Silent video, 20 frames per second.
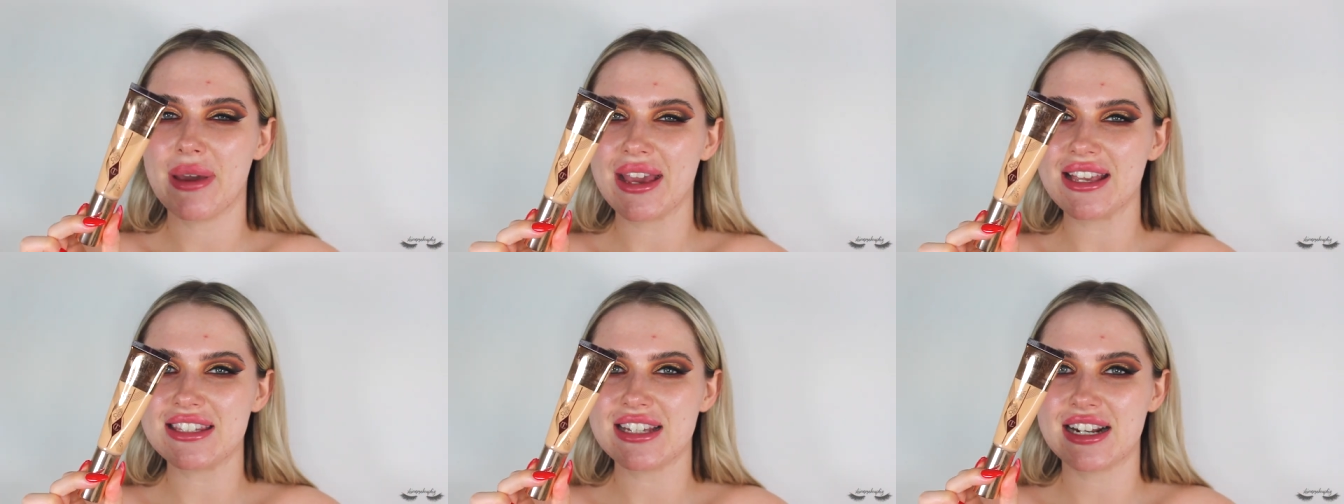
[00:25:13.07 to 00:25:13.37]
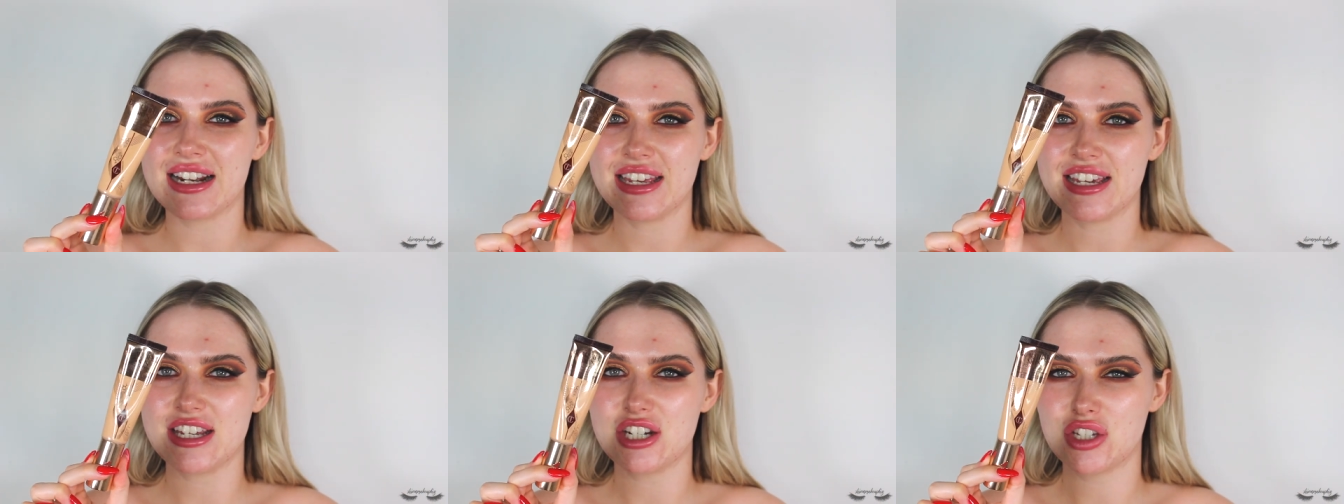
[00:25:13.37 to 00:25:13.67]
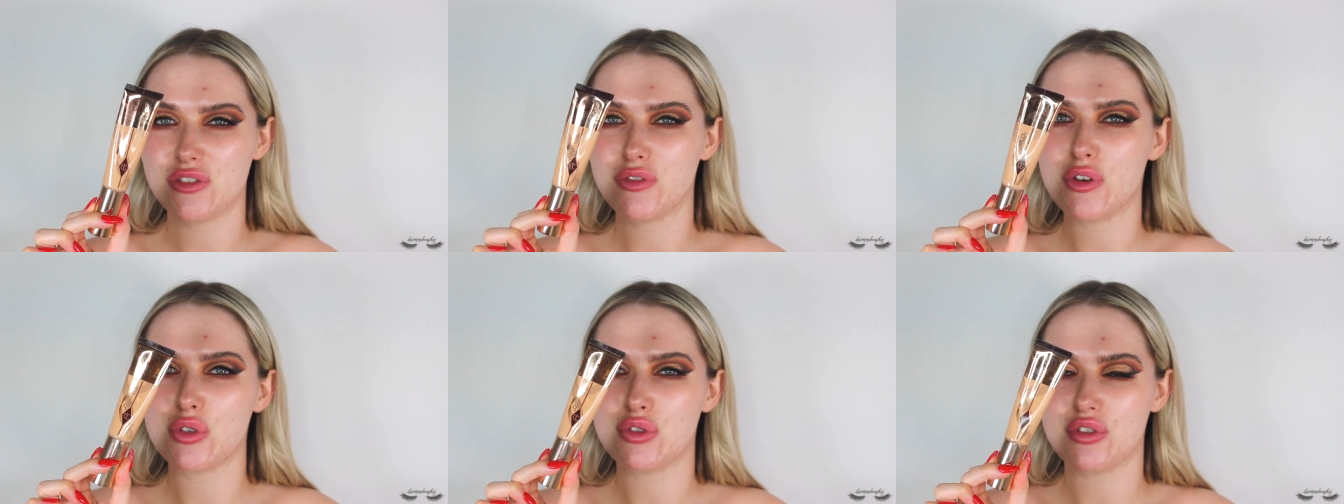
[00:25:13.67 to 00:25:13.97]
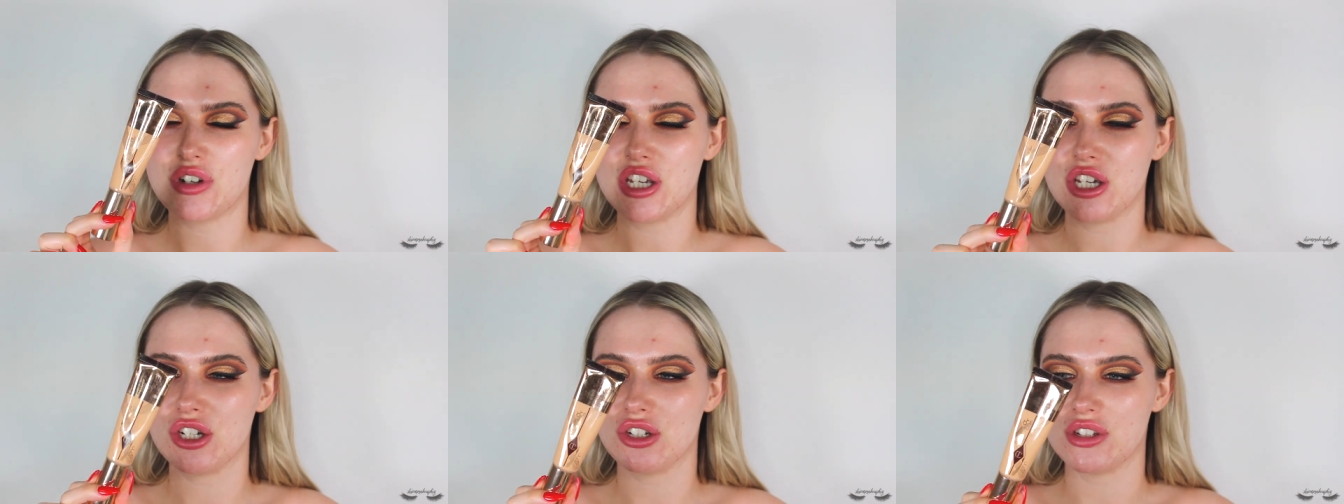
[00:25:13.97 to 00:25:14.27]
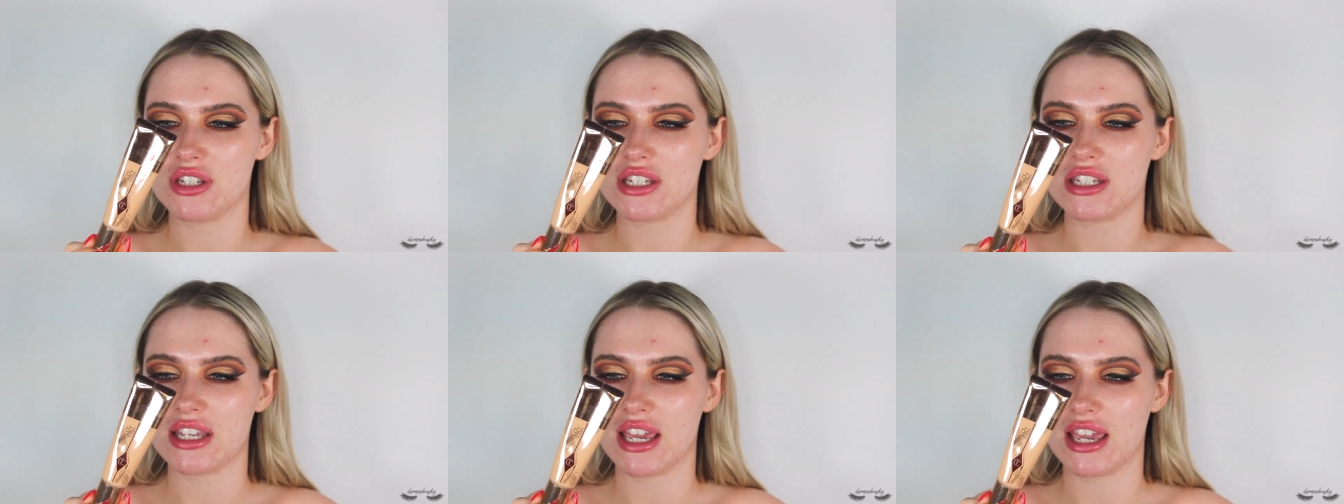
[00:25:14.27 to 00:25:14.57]
Basically, it just feels really good
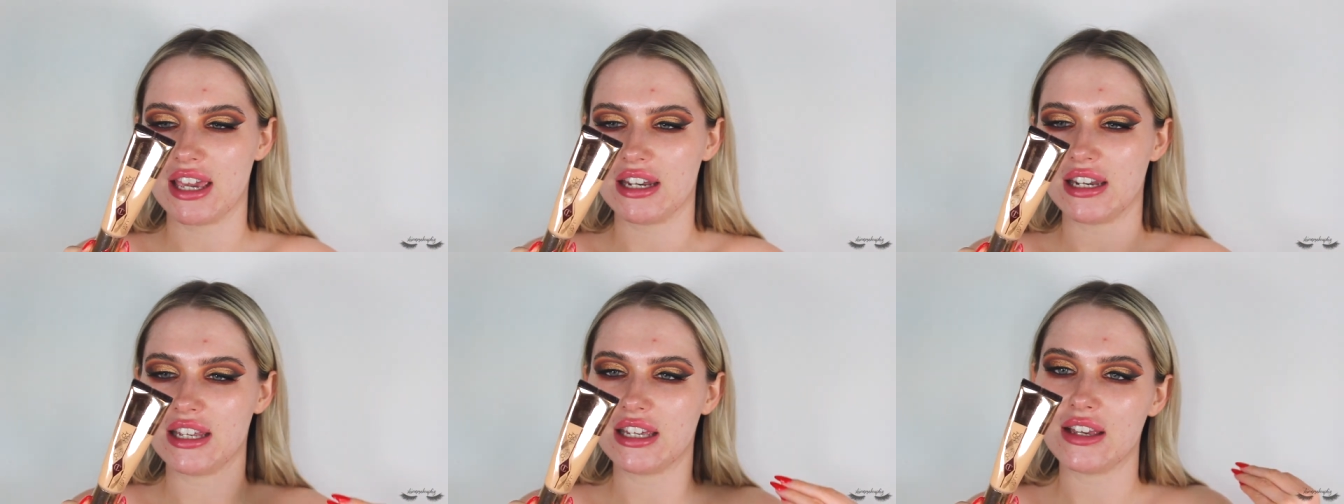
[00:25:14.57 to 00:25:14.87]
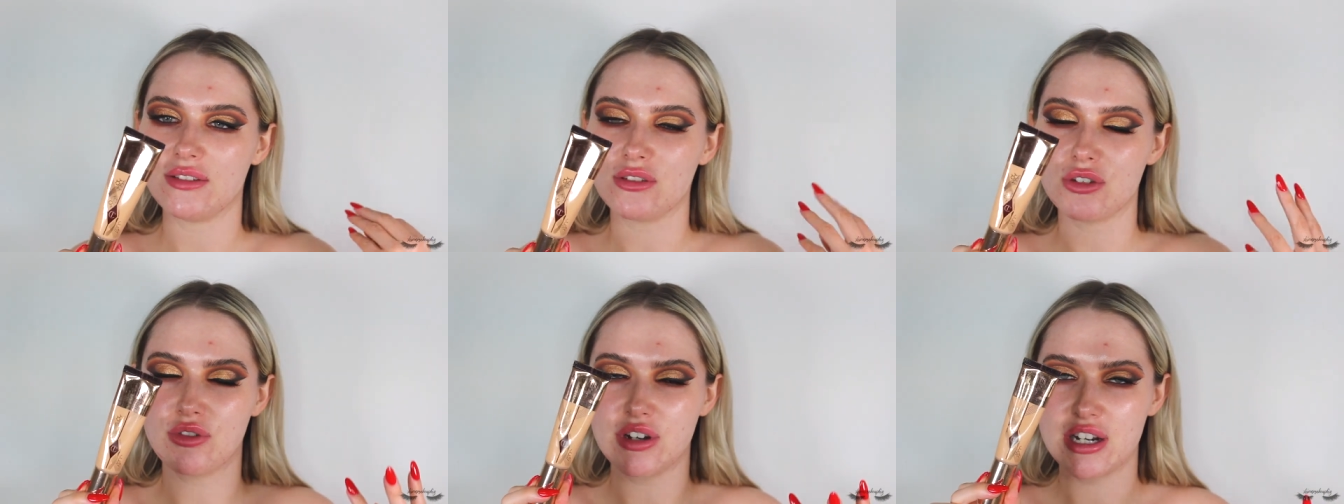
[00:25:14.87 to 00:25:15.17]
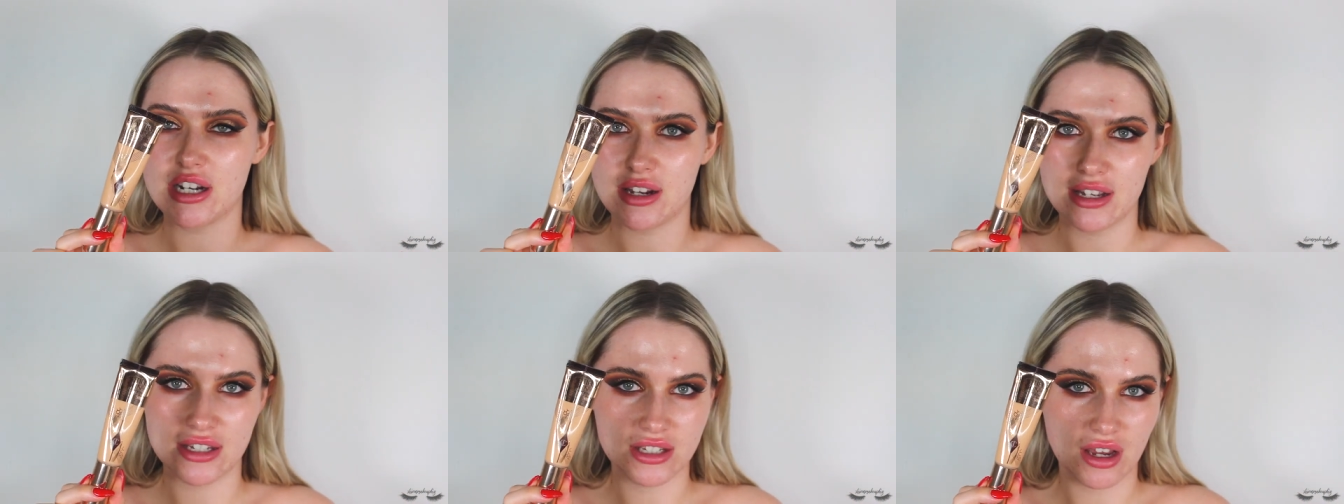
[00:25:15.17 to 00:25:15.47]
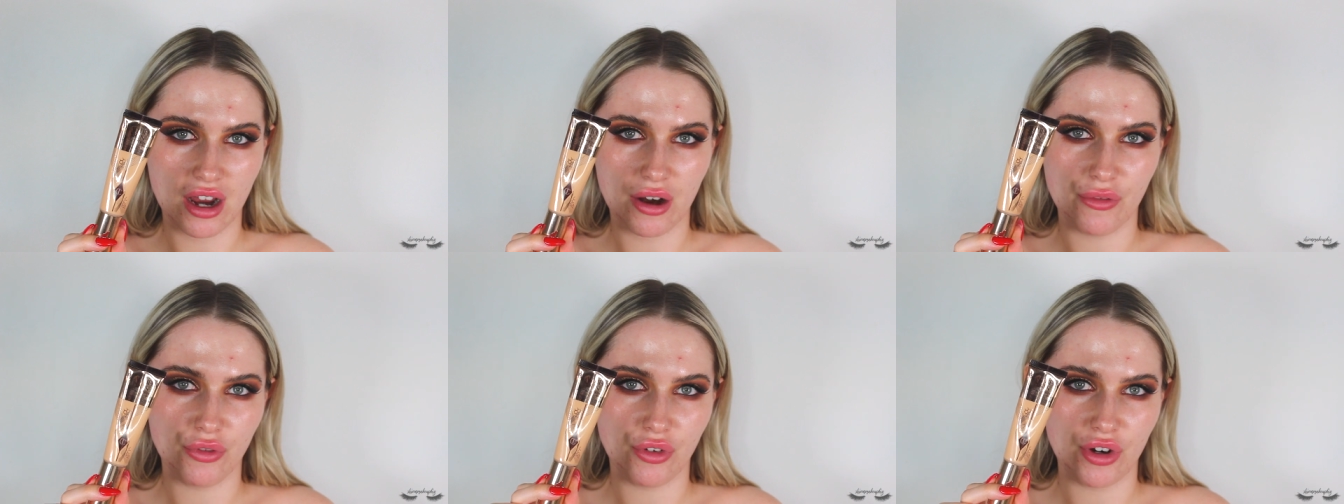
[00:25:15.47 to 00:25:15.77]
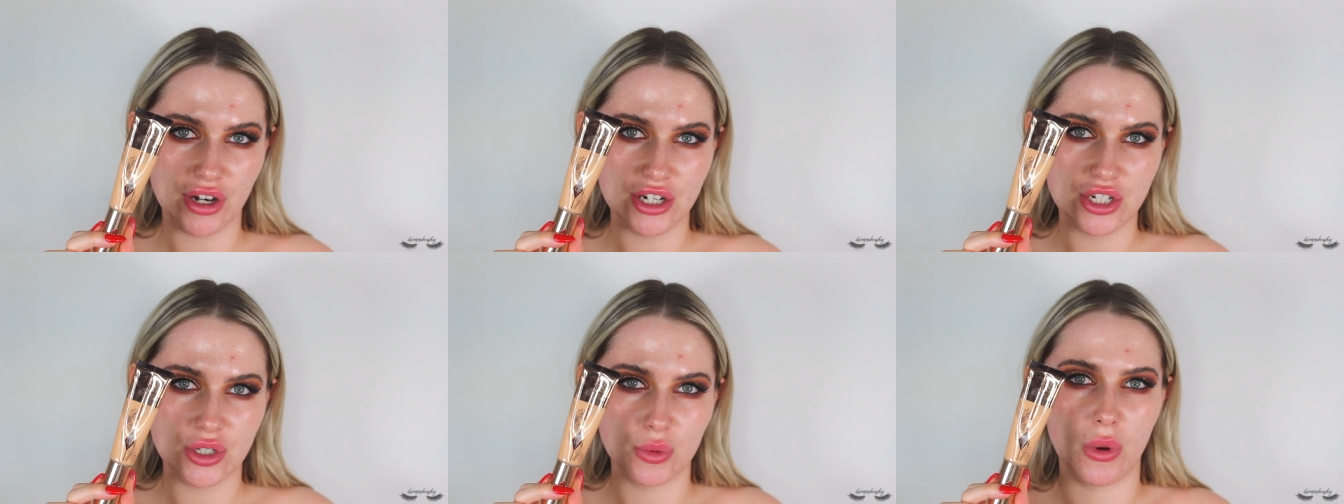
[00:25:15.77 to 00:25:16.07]
on the skin. It gives a really nice
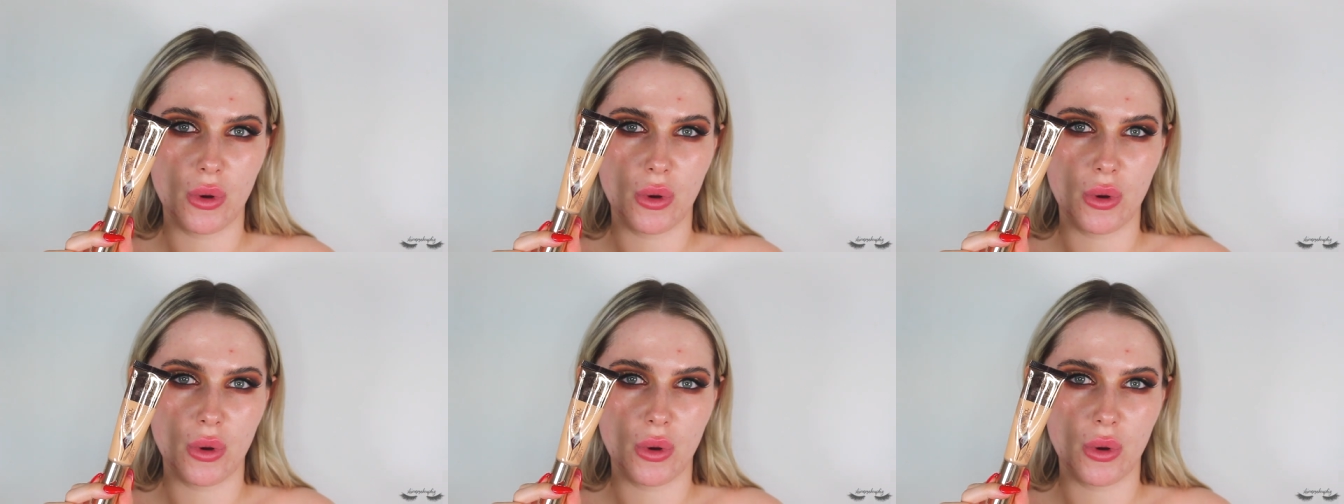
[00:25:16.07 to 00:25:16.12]
coverage